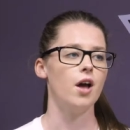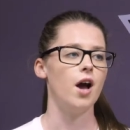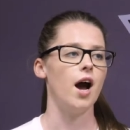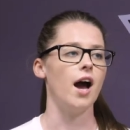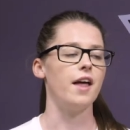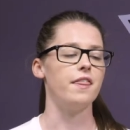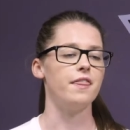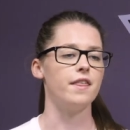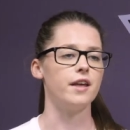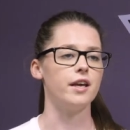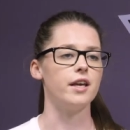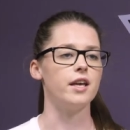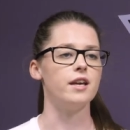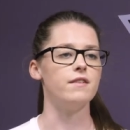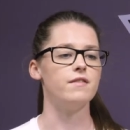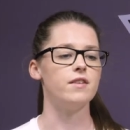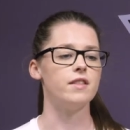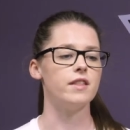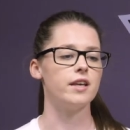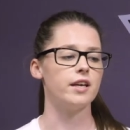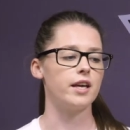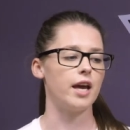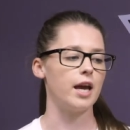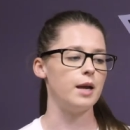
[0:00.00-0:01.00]
I think
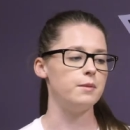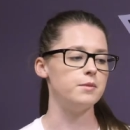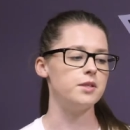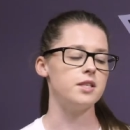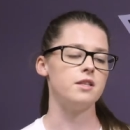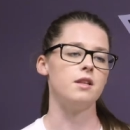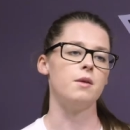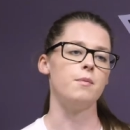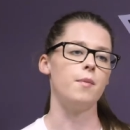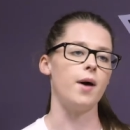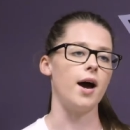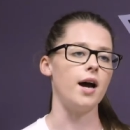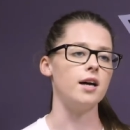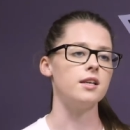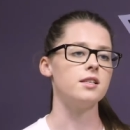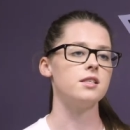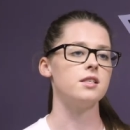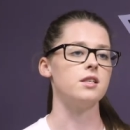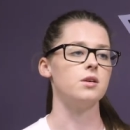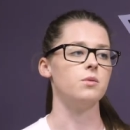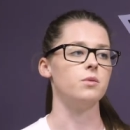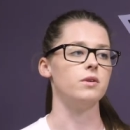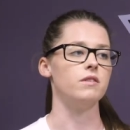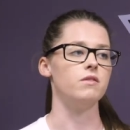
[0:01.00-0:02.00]
even the games in the
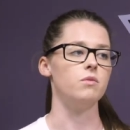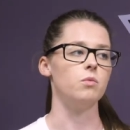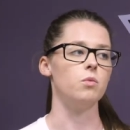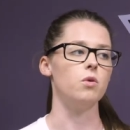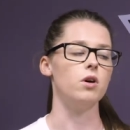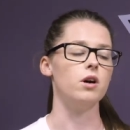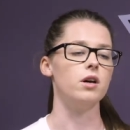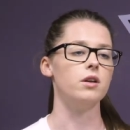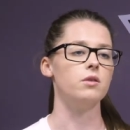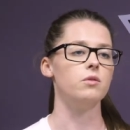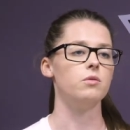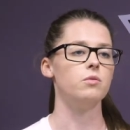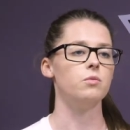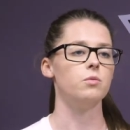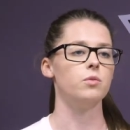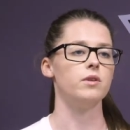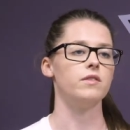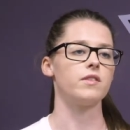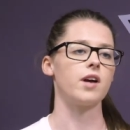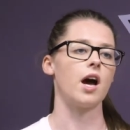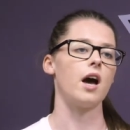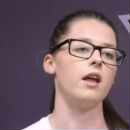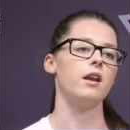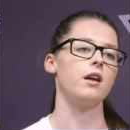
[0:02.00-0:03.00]
past that we've won,
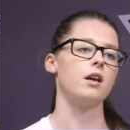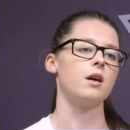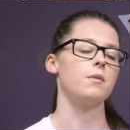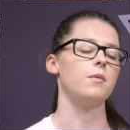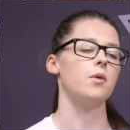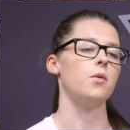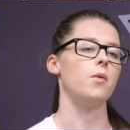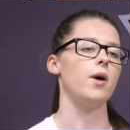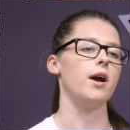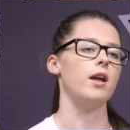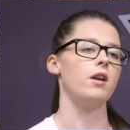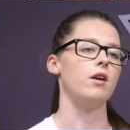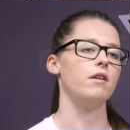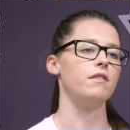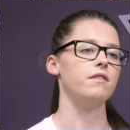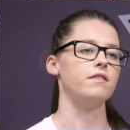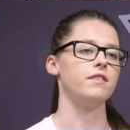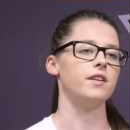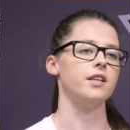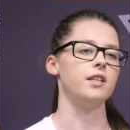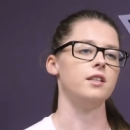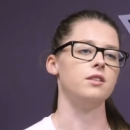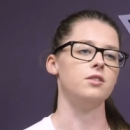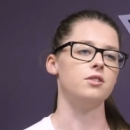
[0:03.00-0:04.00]
we've kind of come away not
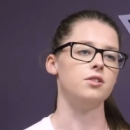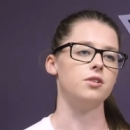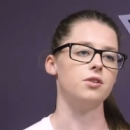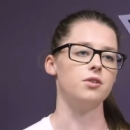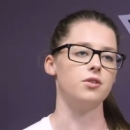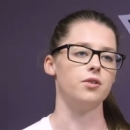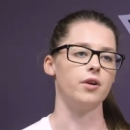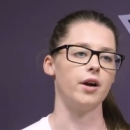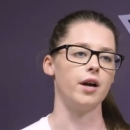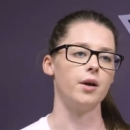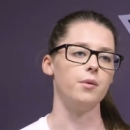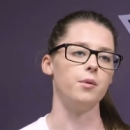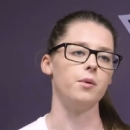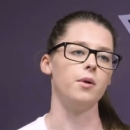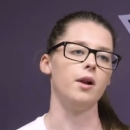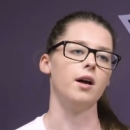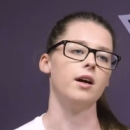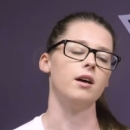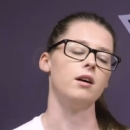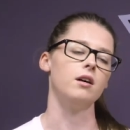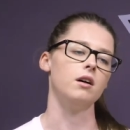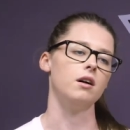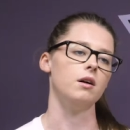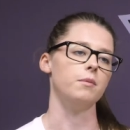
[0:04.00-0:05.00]
feeling too great. We were
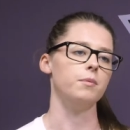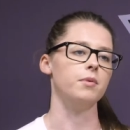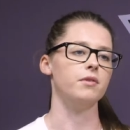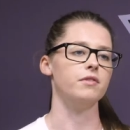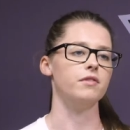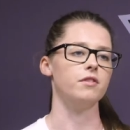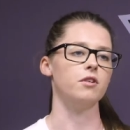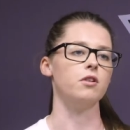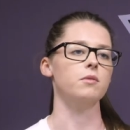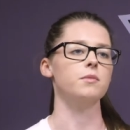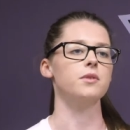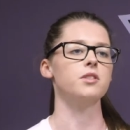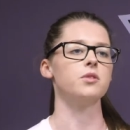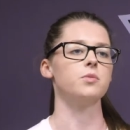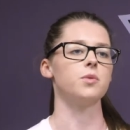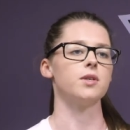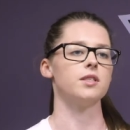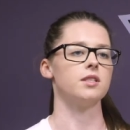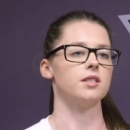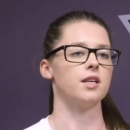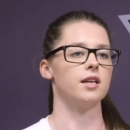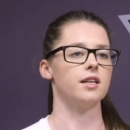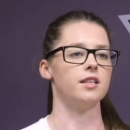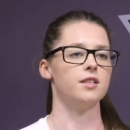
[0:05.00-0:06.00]
like, oh, performance
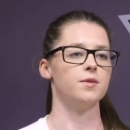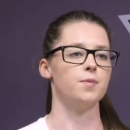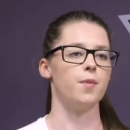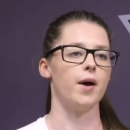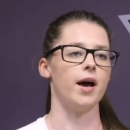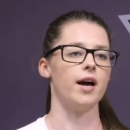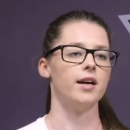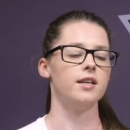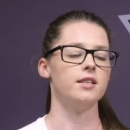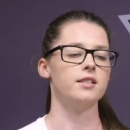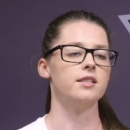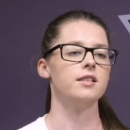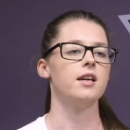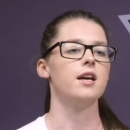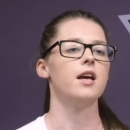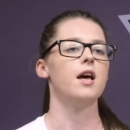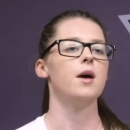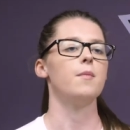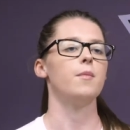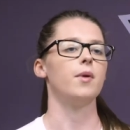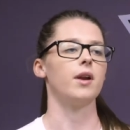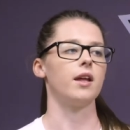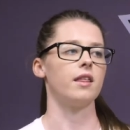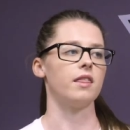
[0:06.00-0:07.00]
wasn't at its best.
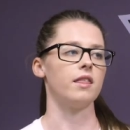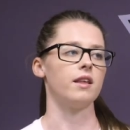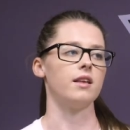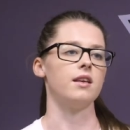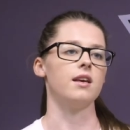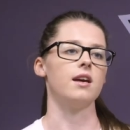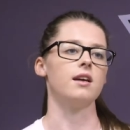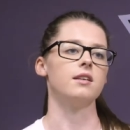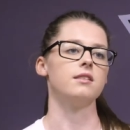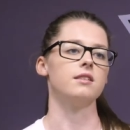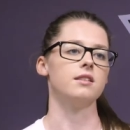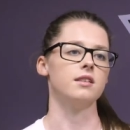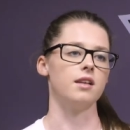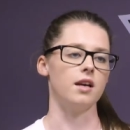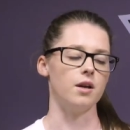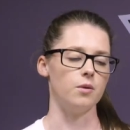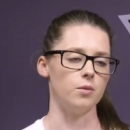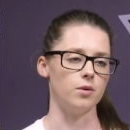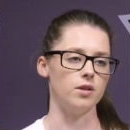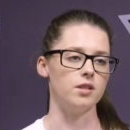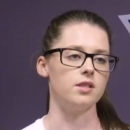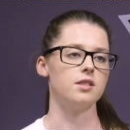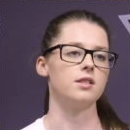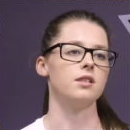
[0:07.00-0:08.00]
But I think yesterday
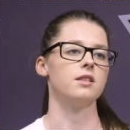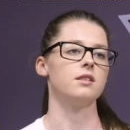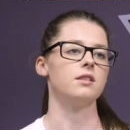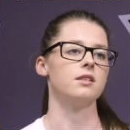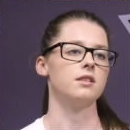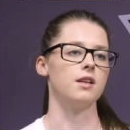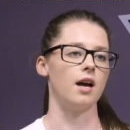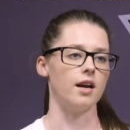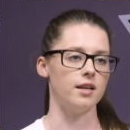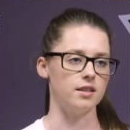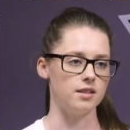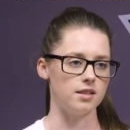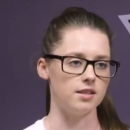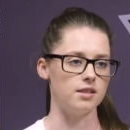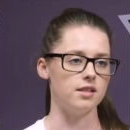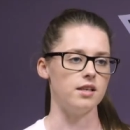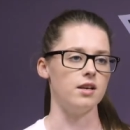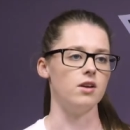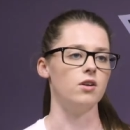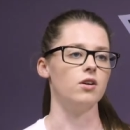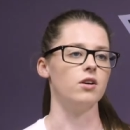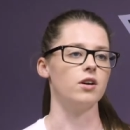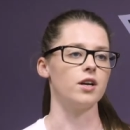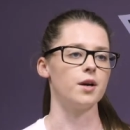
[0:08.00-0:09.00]
we're starting to
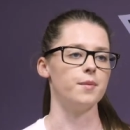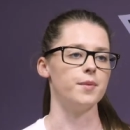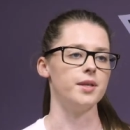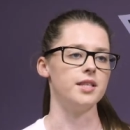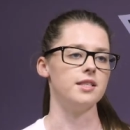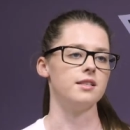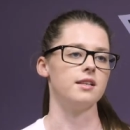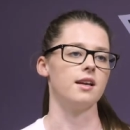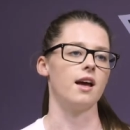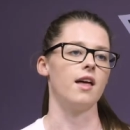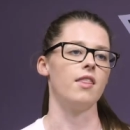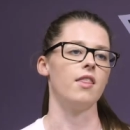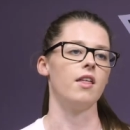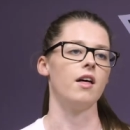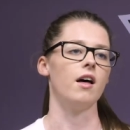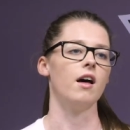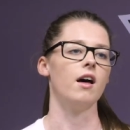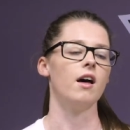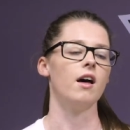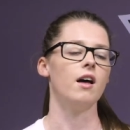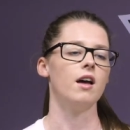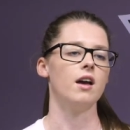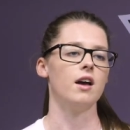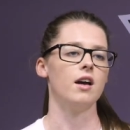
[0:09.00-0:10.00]
see it all coming
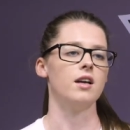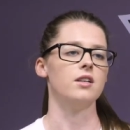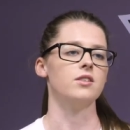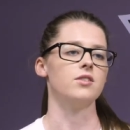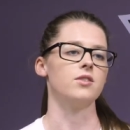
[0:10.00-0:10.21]
together. And